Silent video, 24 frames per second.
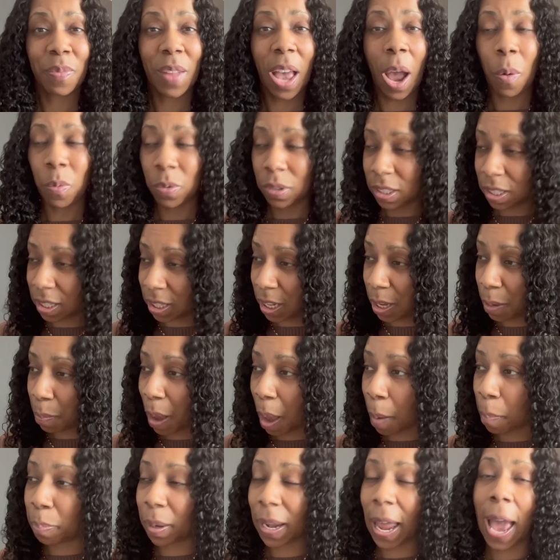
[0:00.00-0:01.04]
I want to see
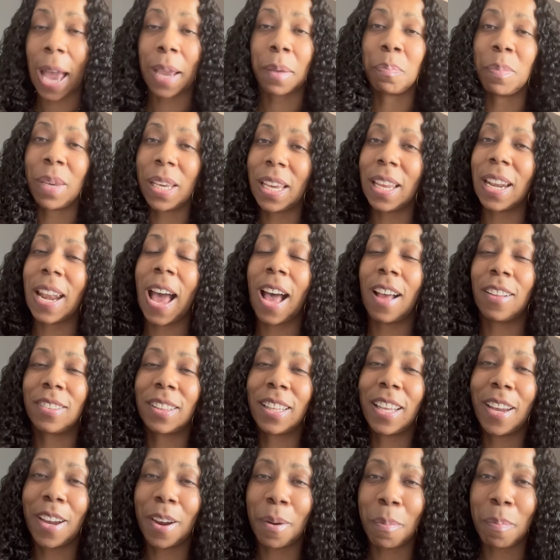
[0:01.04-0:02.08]
my black men
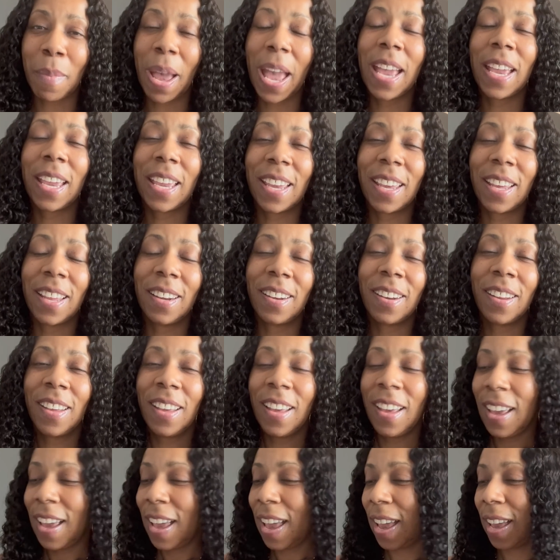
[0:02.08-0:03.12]
out there make it.
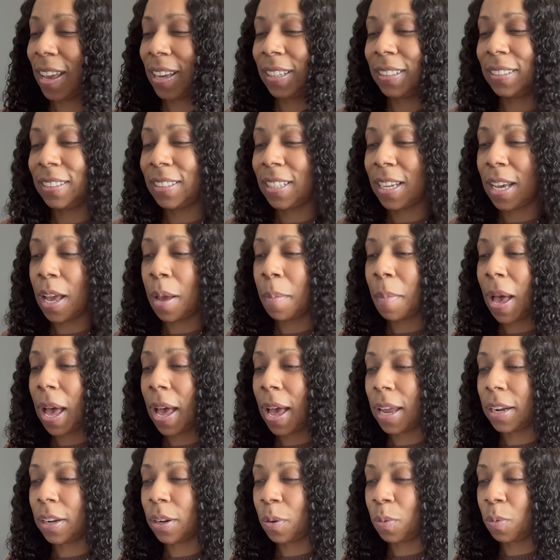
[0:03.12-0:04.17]
And um,
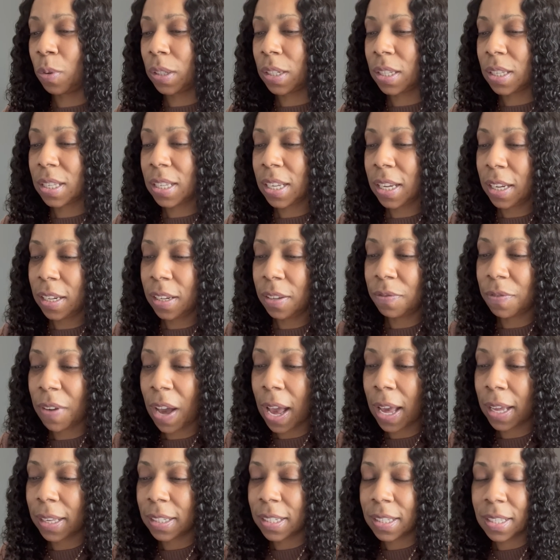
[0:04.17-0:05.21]
I, I don't want to see any
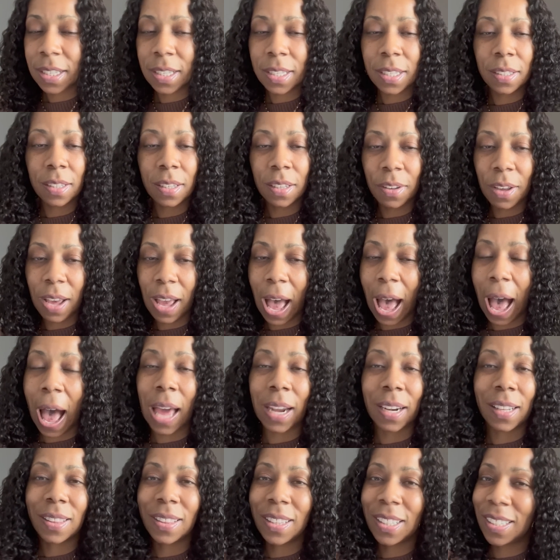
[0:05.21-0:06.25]
violence
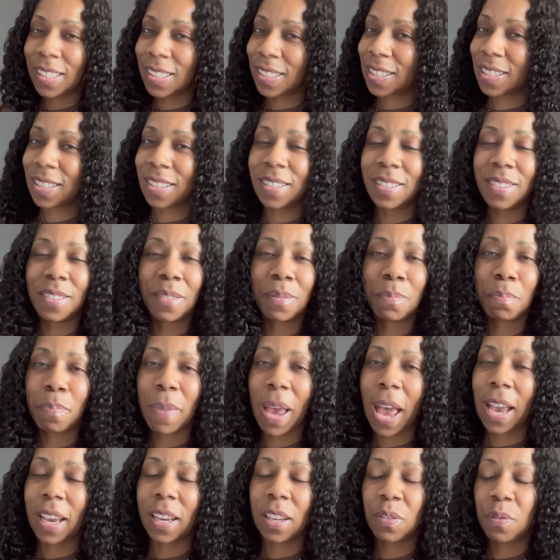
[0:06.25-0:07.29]
out of this
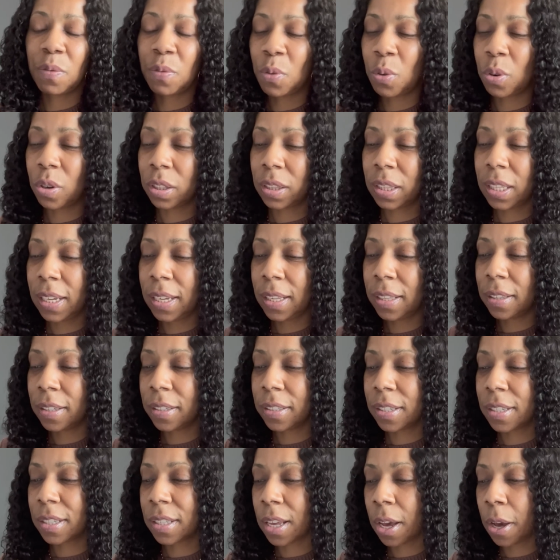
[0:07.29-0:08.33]
back and forth
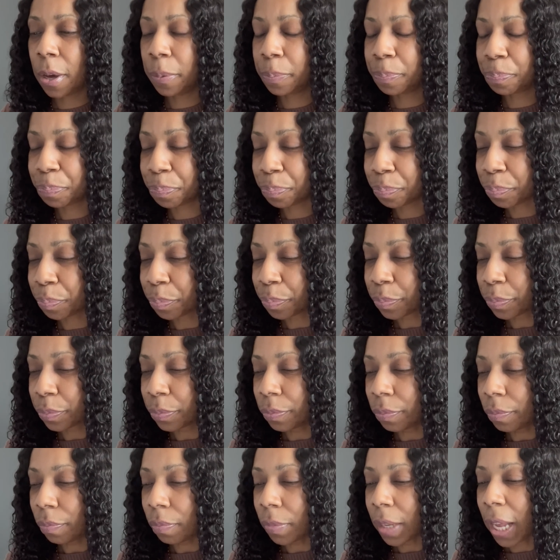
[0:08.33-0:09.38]
either. So
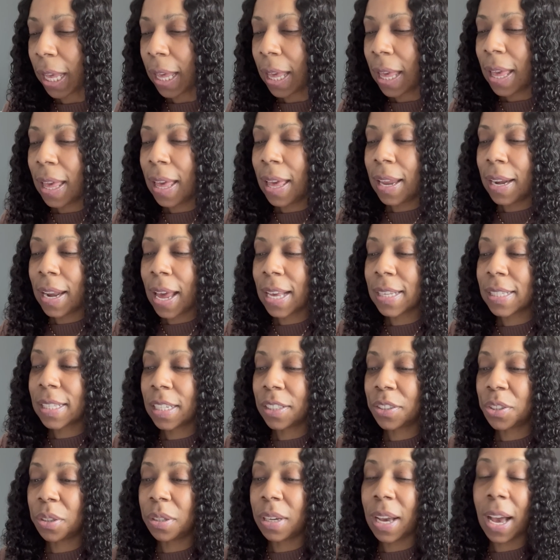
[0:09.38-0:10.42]
that's
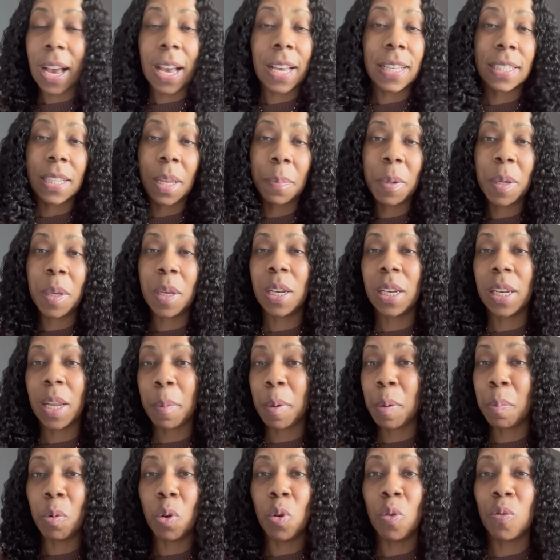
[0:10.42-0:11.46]
it, you guys. Let me let
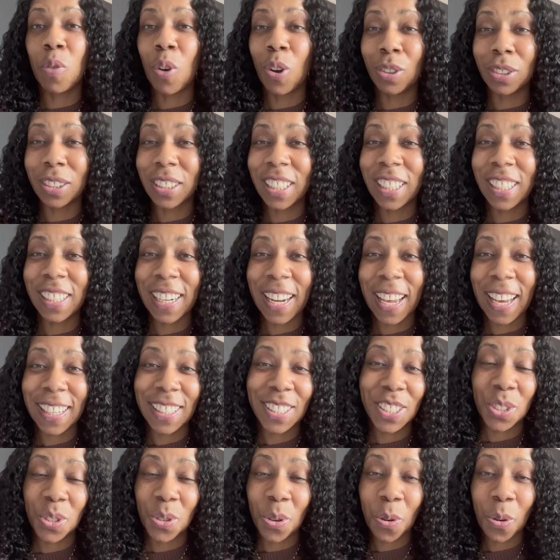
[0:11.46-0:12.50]
me move on to the
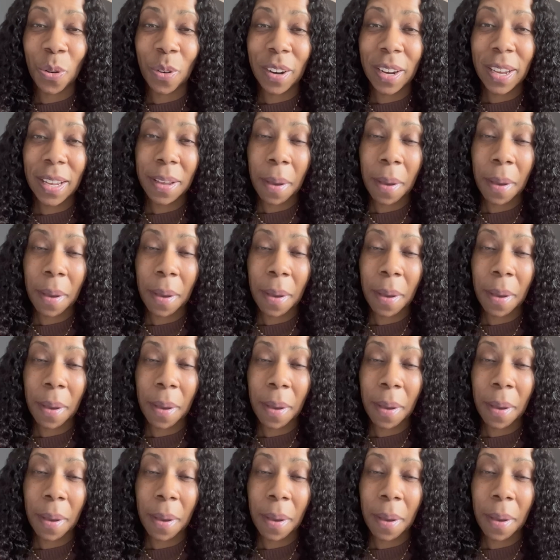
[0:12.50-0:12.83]
next story.